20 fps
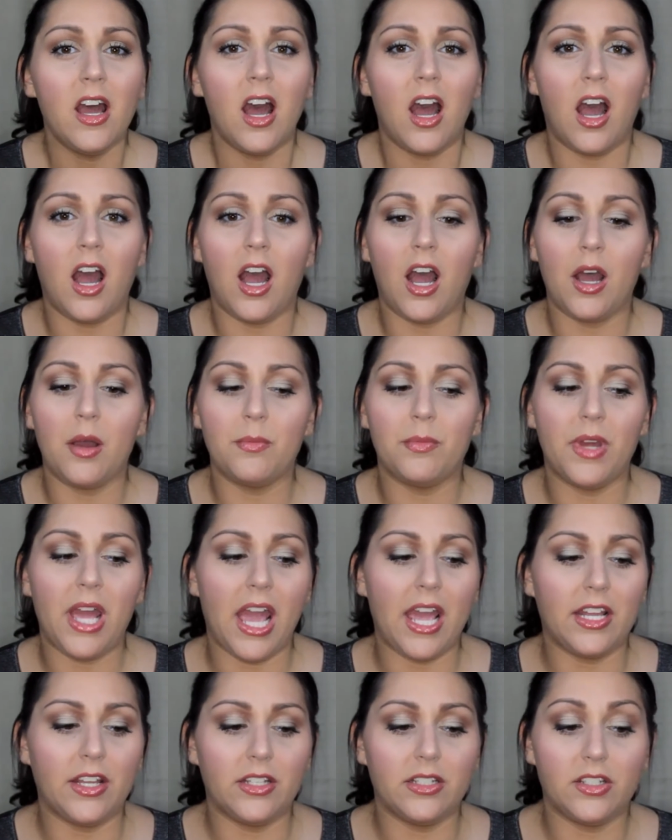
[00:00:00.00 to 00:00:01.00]

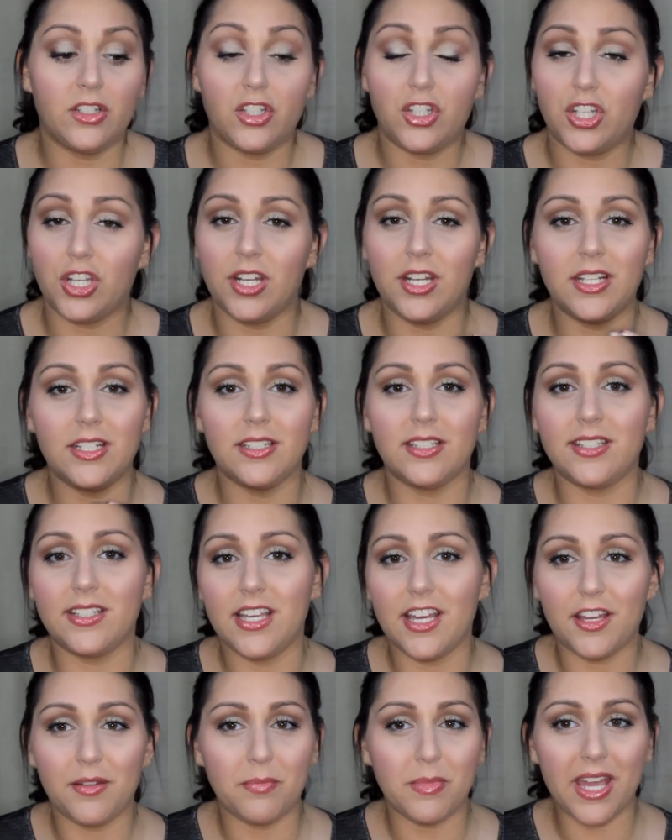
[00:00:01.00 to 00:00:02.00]
and she didn't
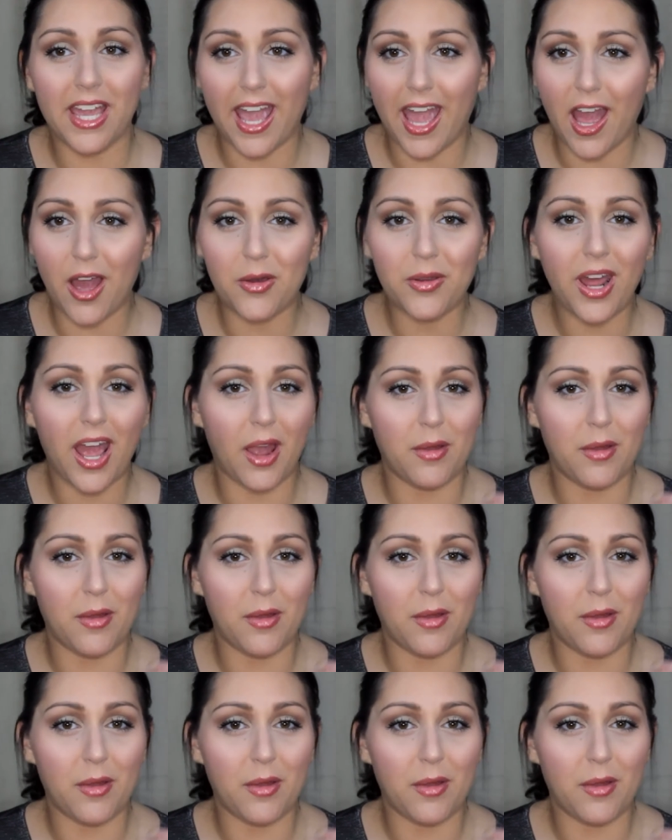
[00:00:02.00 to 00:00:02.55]
seek me out.